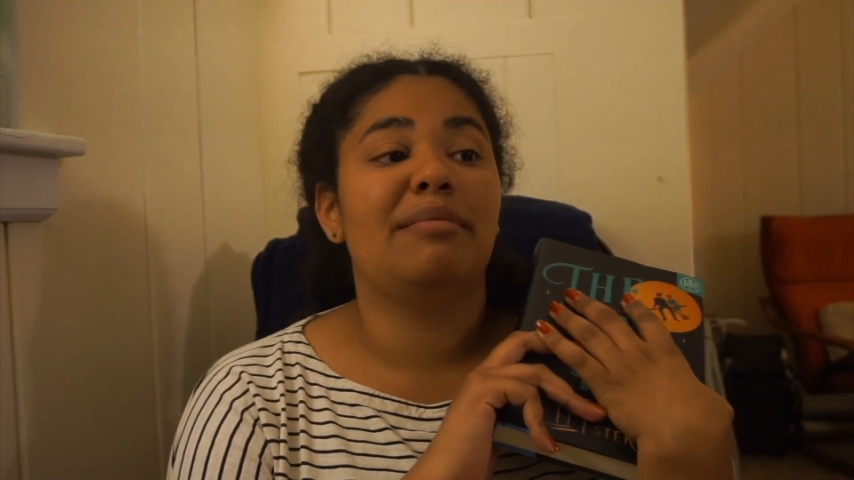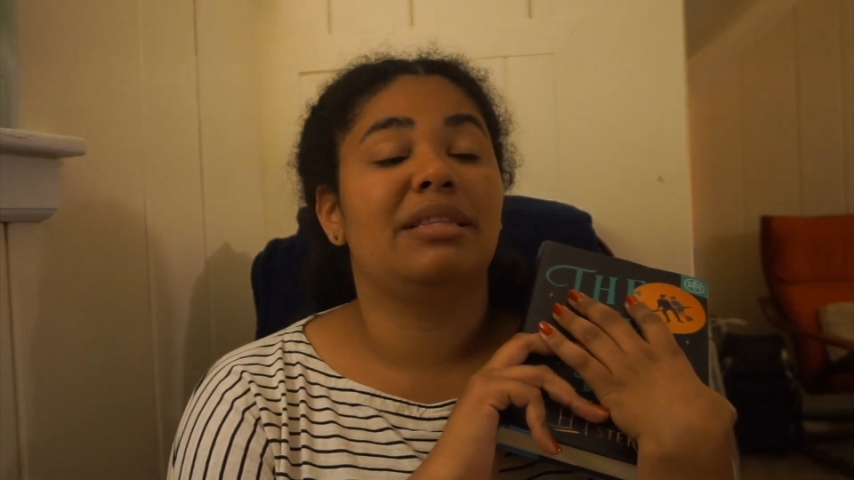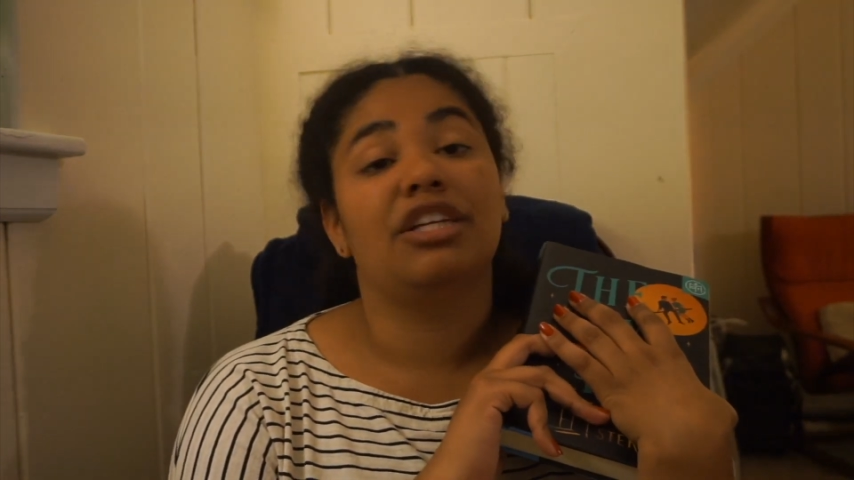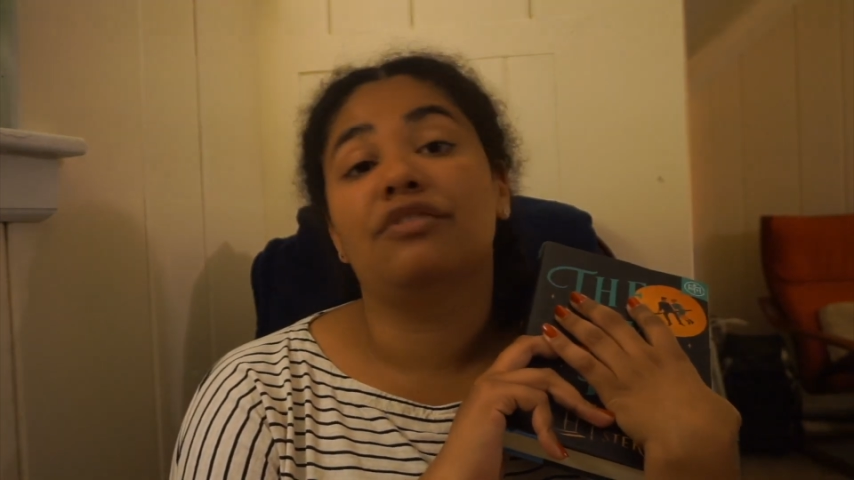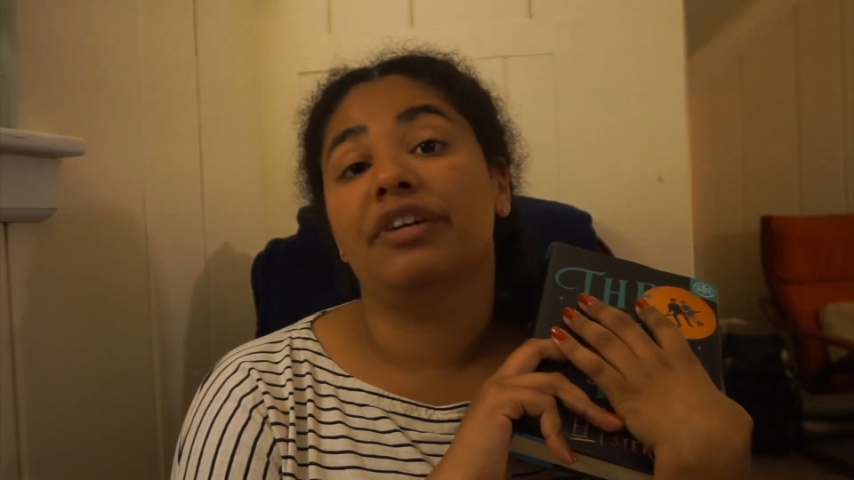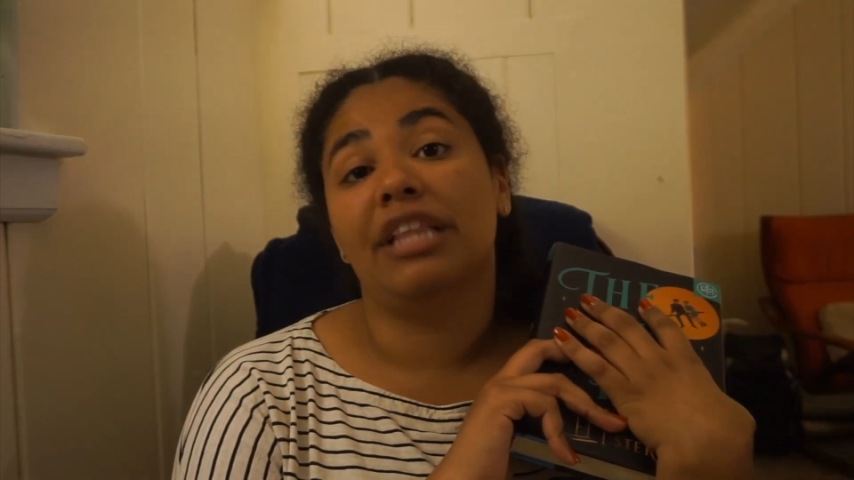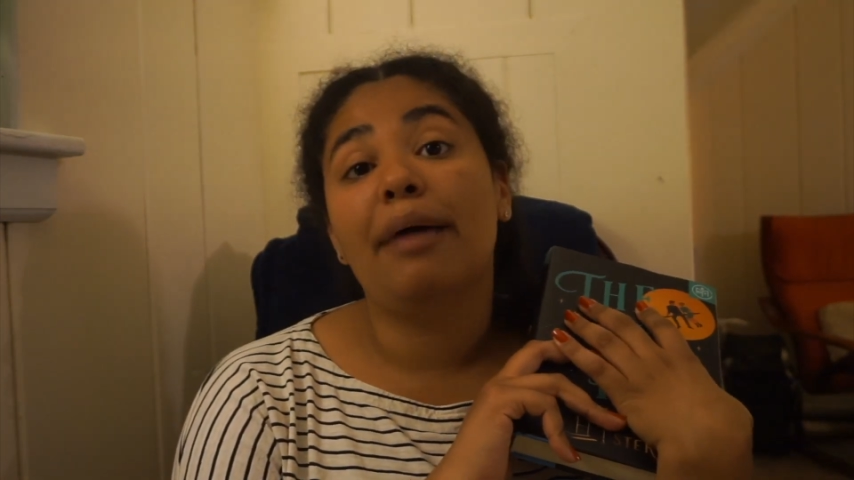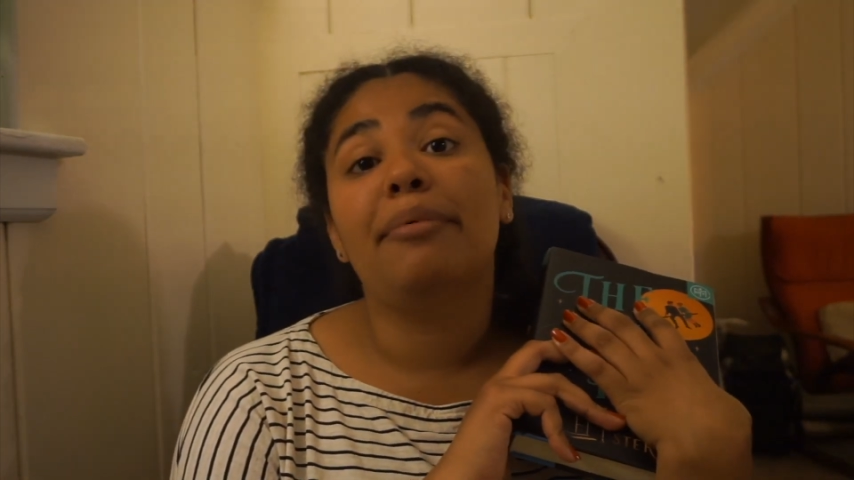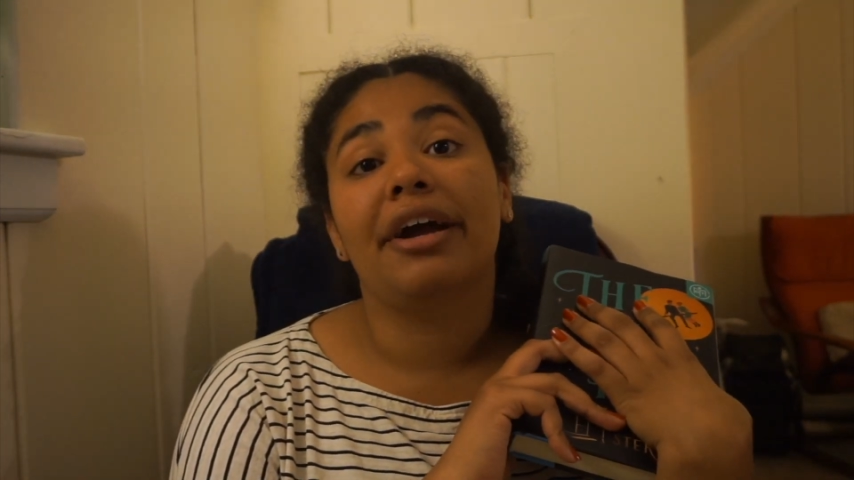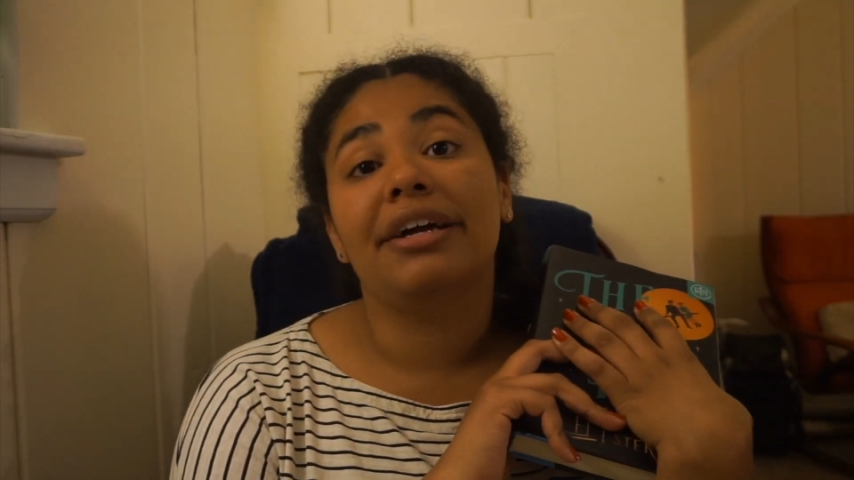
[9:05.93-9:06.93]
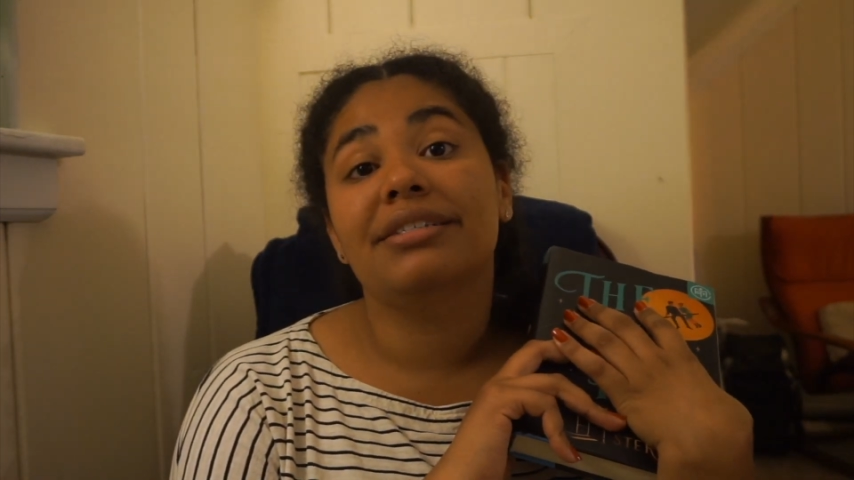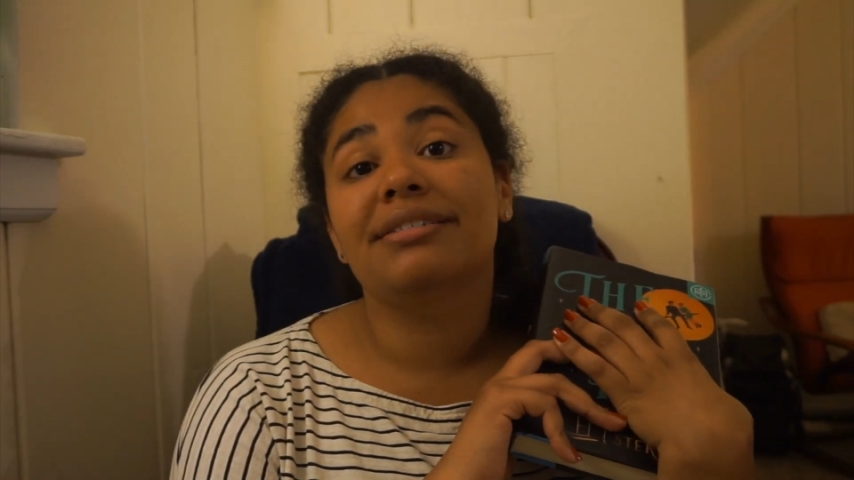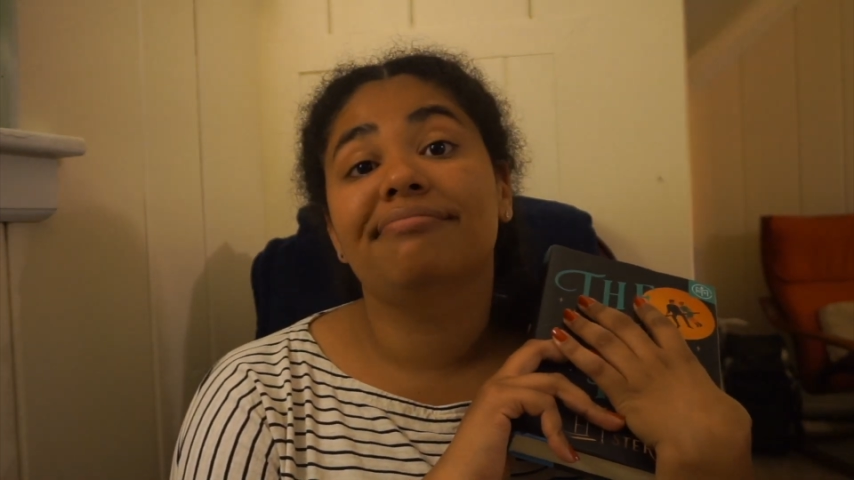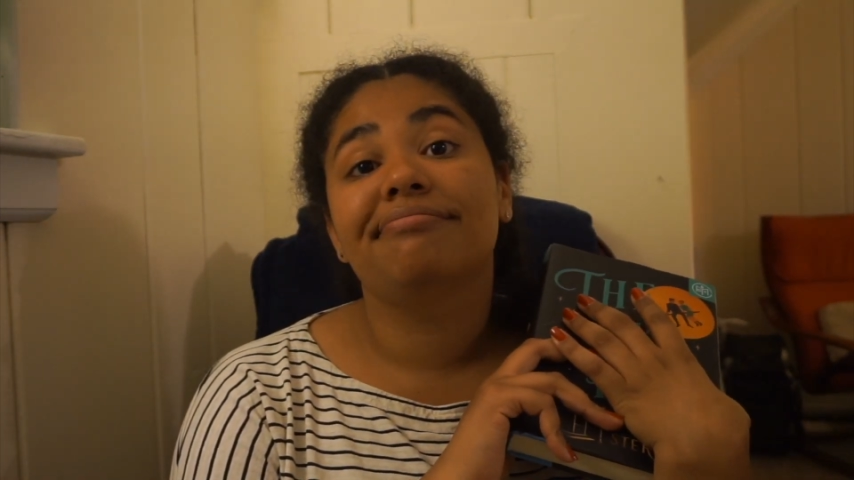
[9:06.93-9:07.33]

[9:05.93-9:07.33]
at little free libraries.